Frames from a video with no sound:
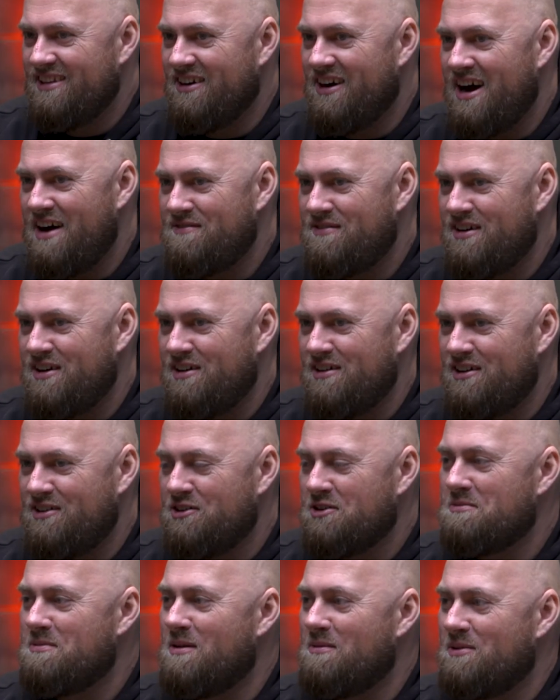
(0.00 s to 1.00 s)
Little high five.
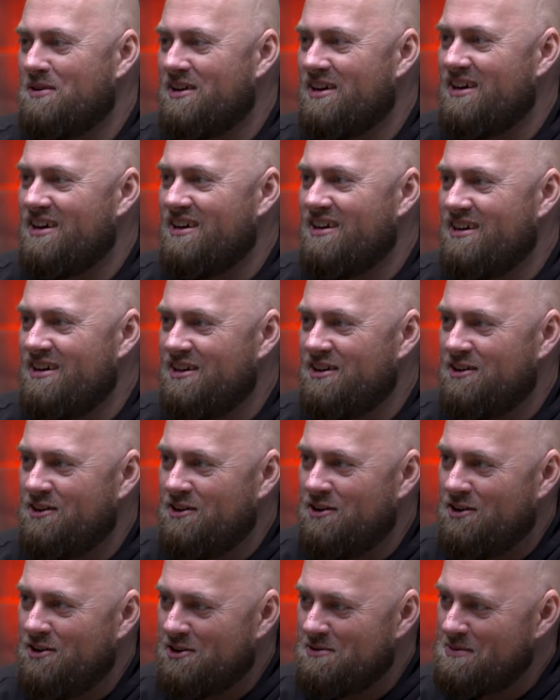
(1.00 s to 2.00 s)
Hook him yeah, up with uh,
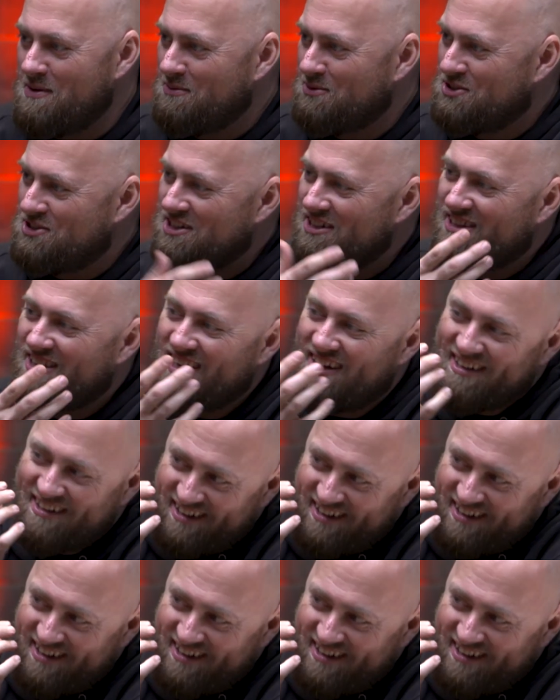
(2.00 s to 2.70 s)
hook him up with G thing.